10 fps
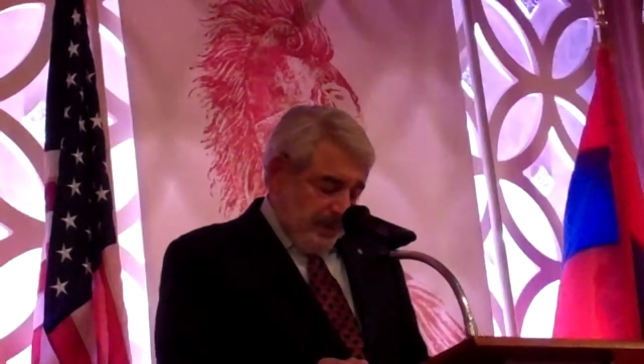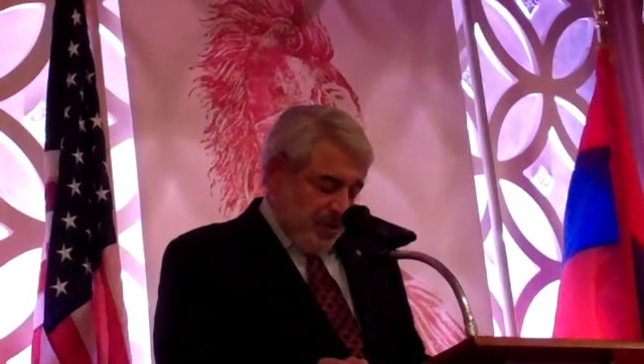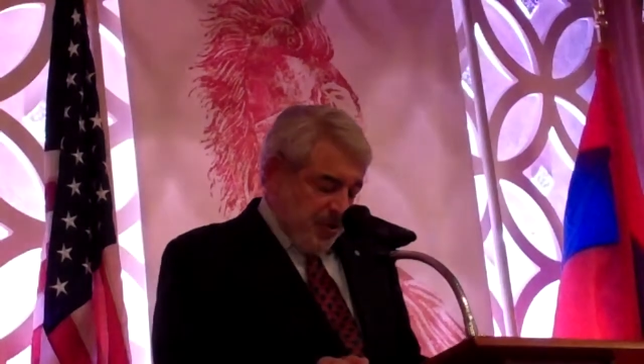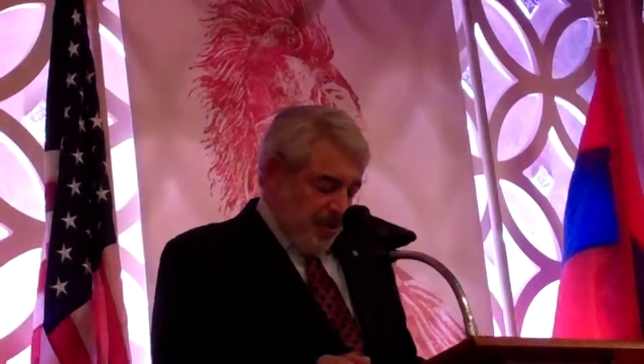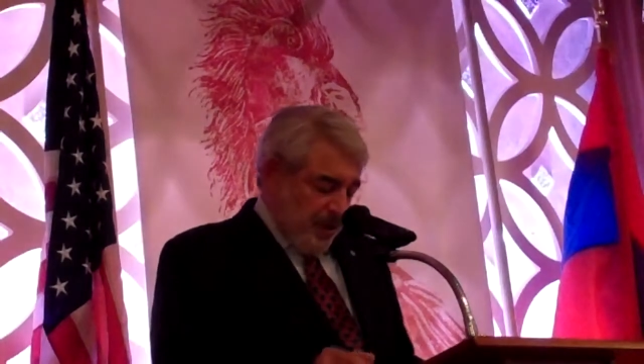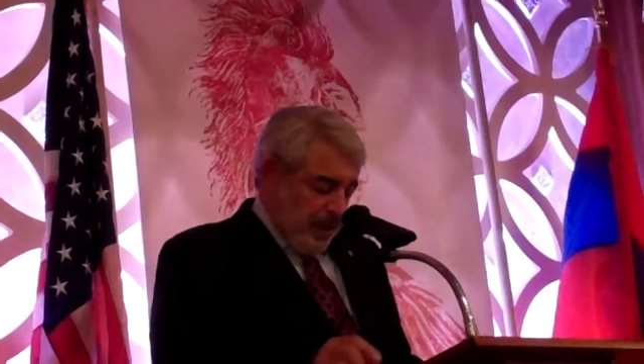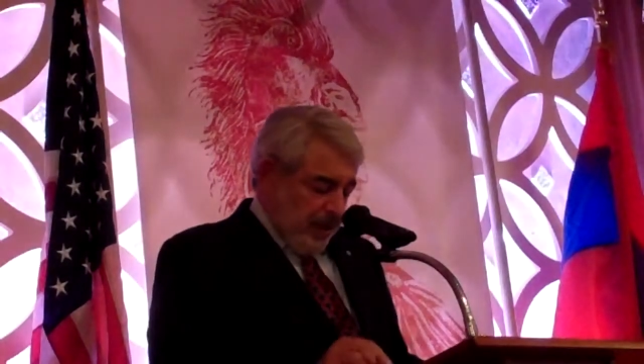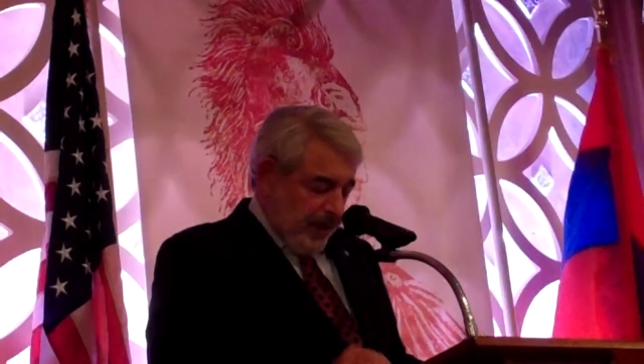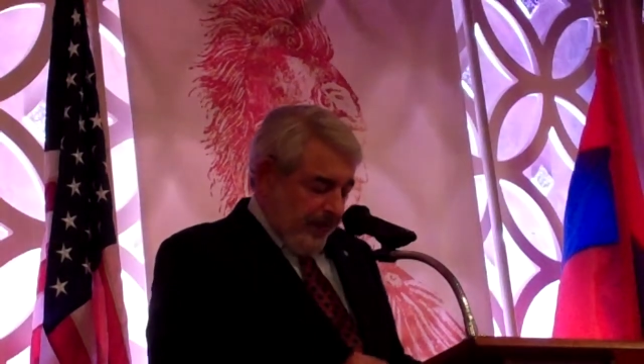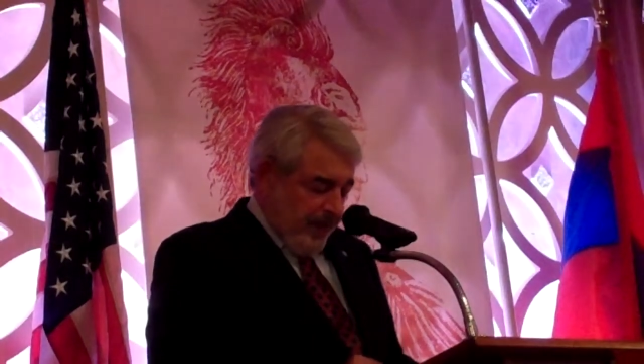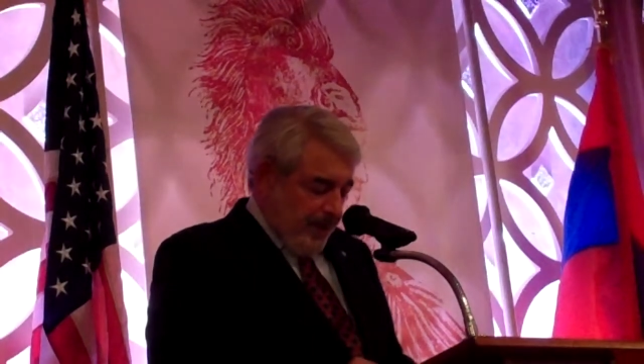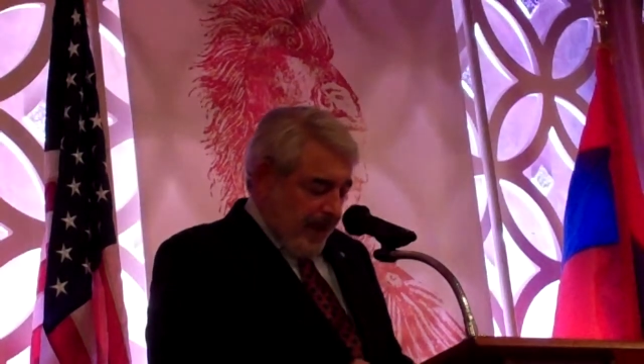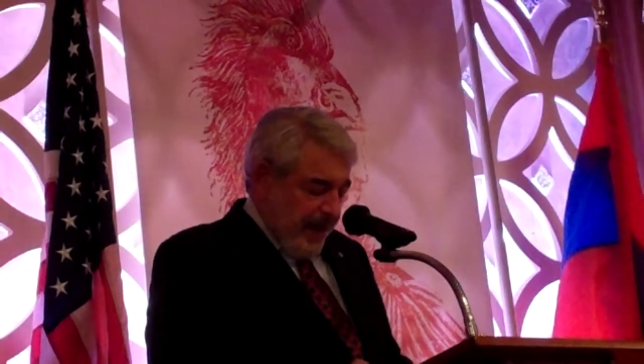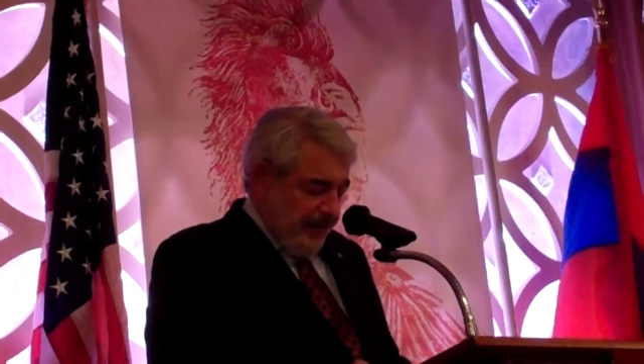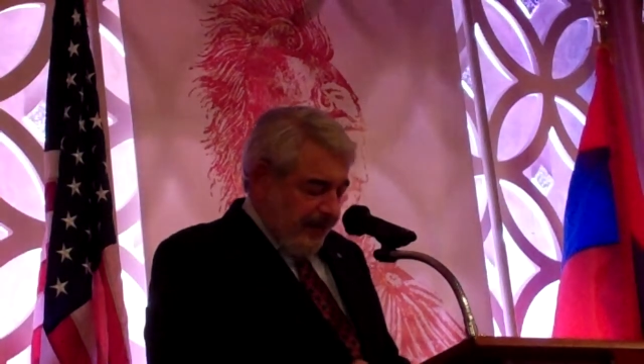The stern look from
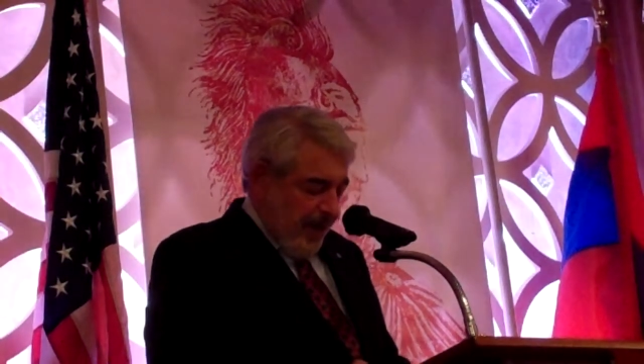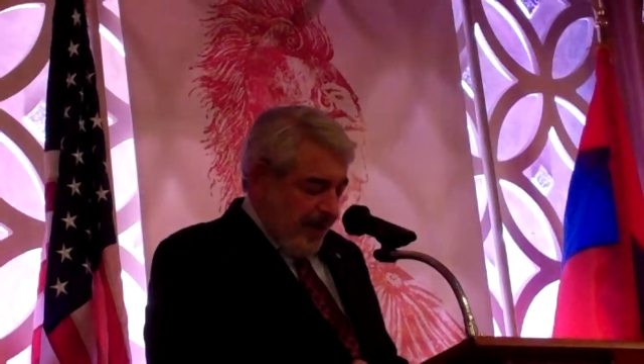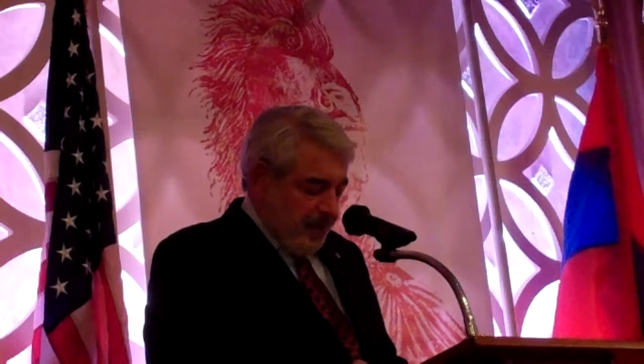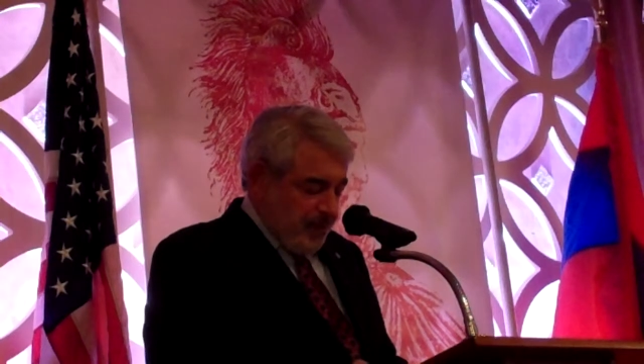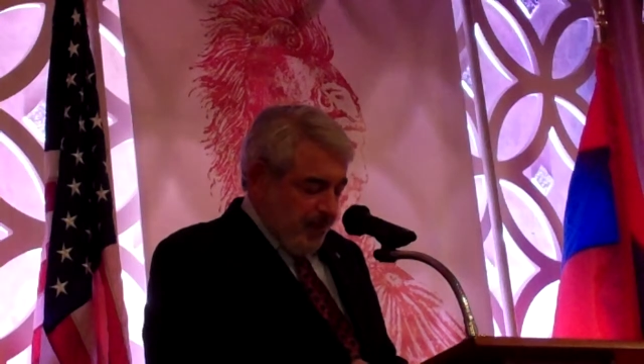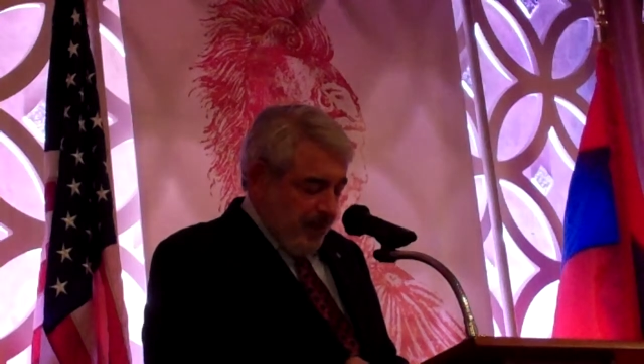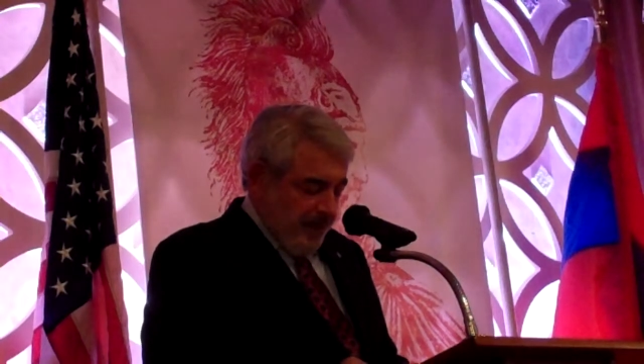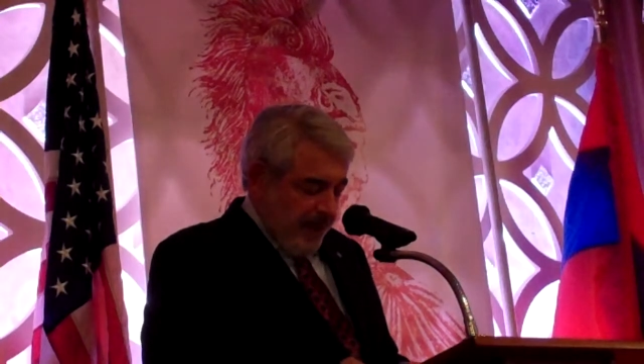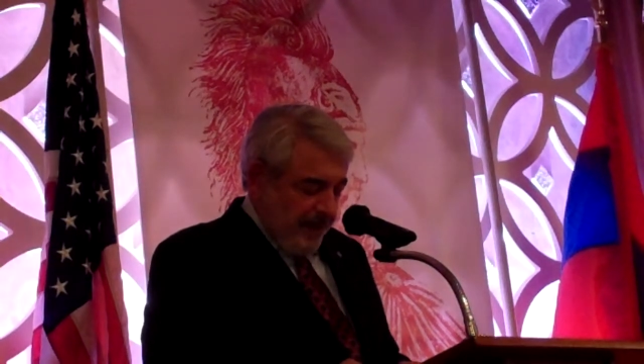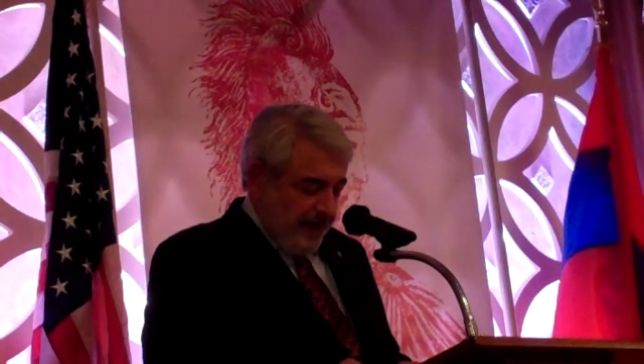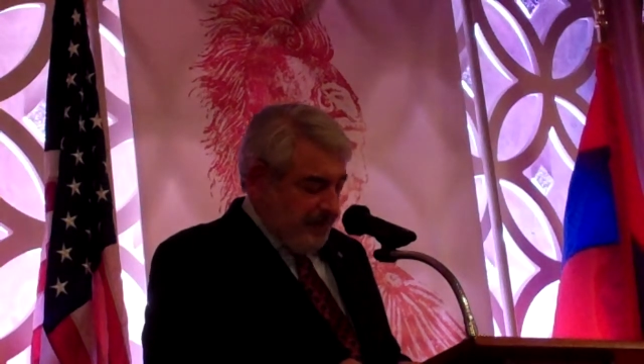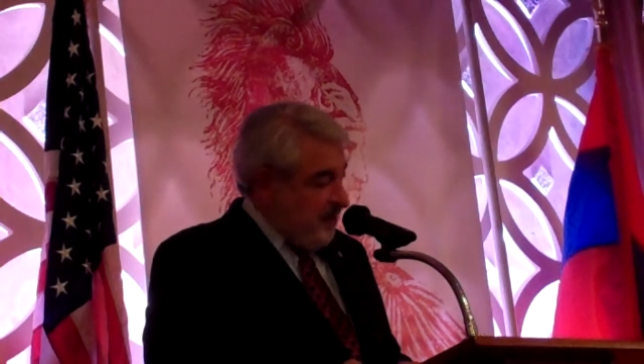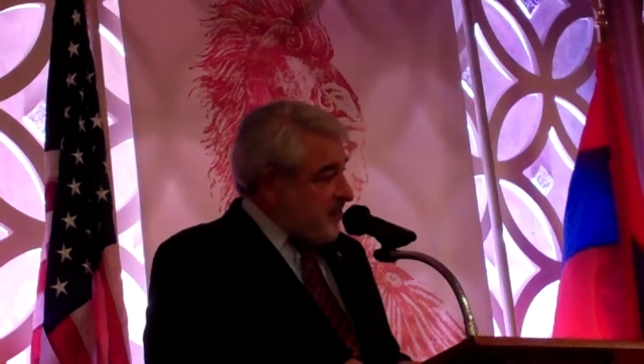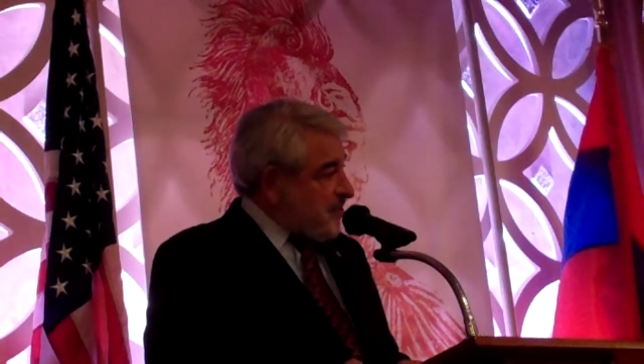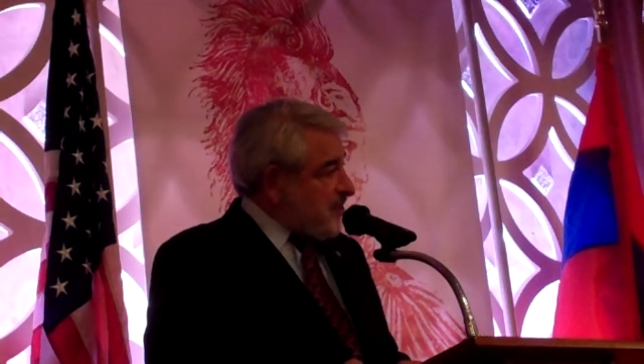my father told me that
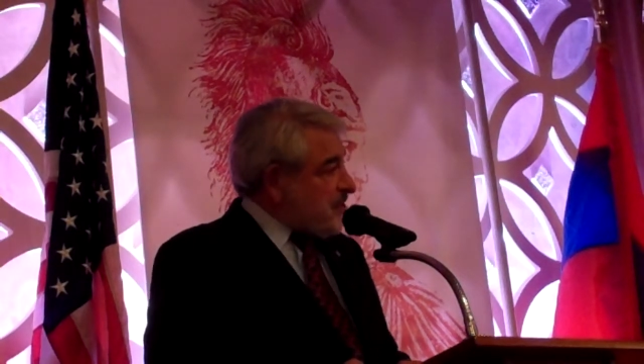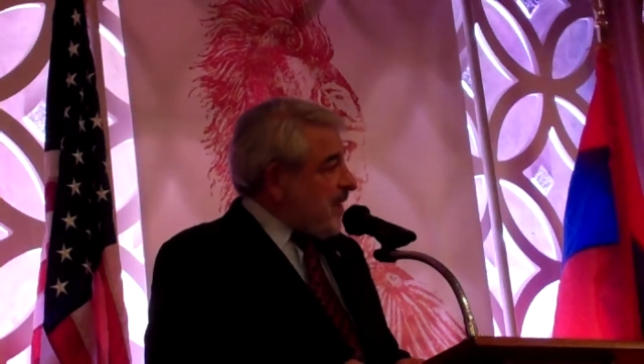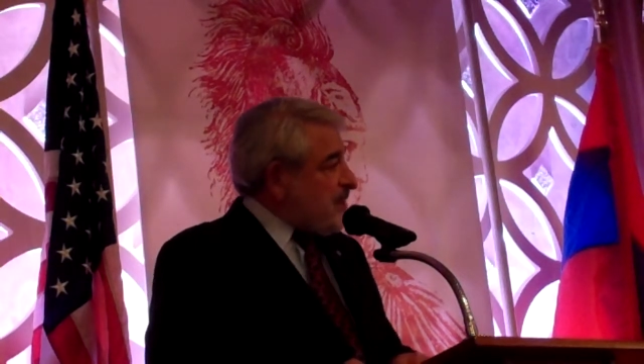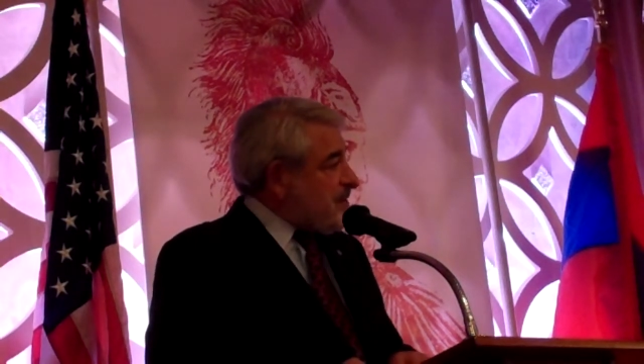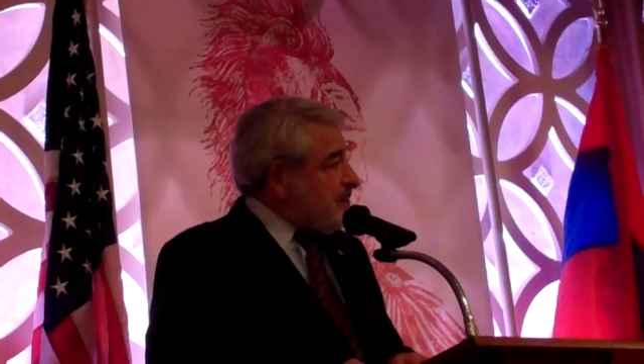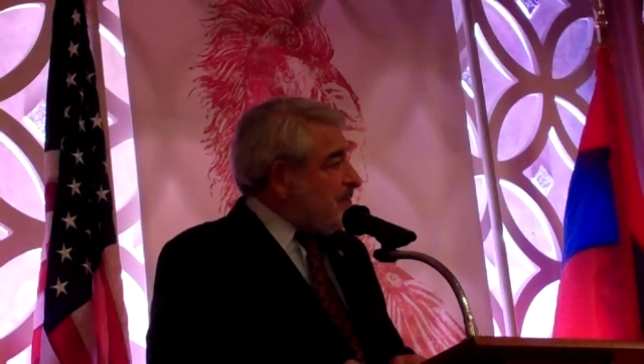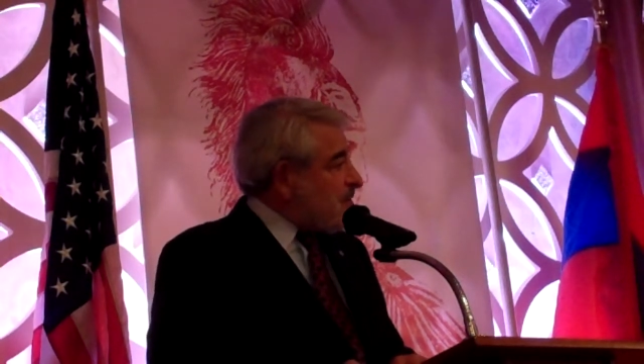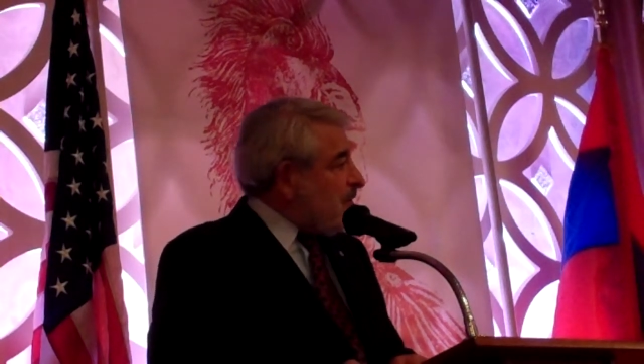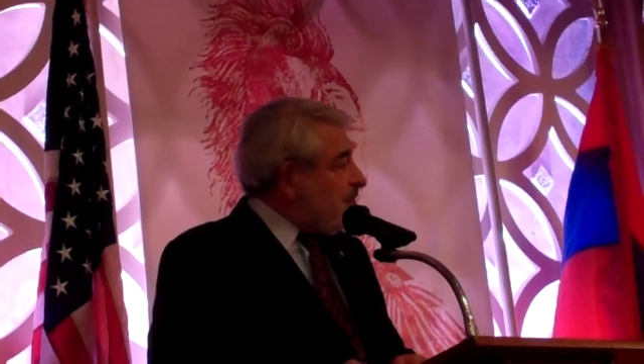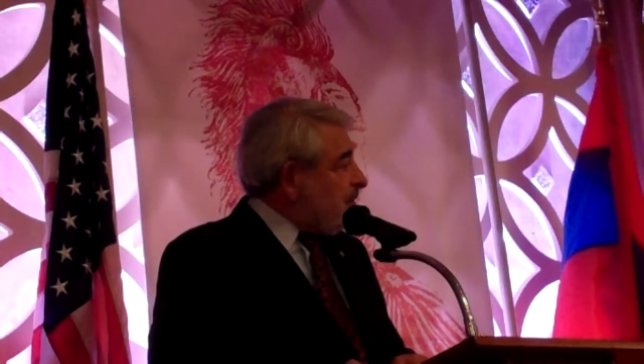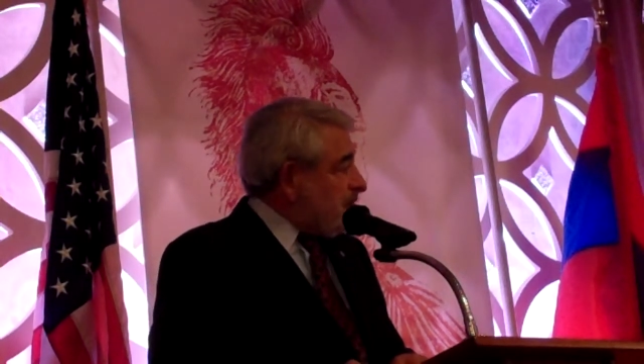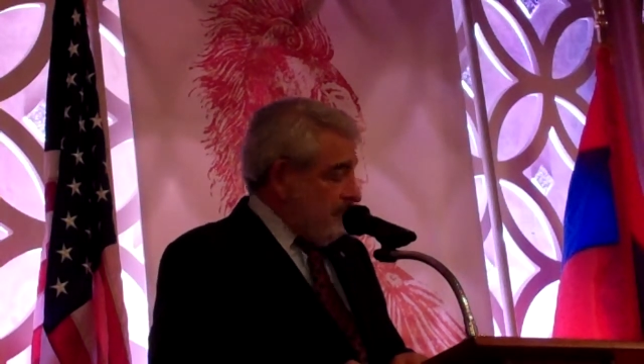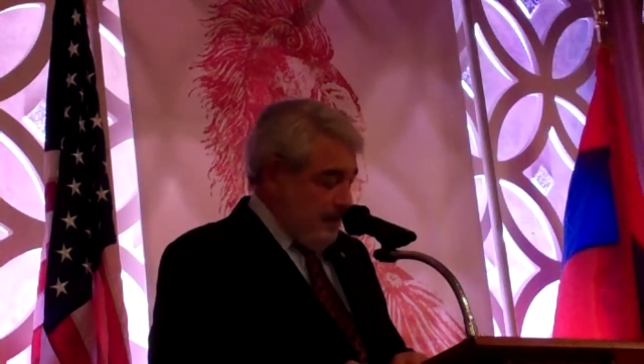this discussion was over.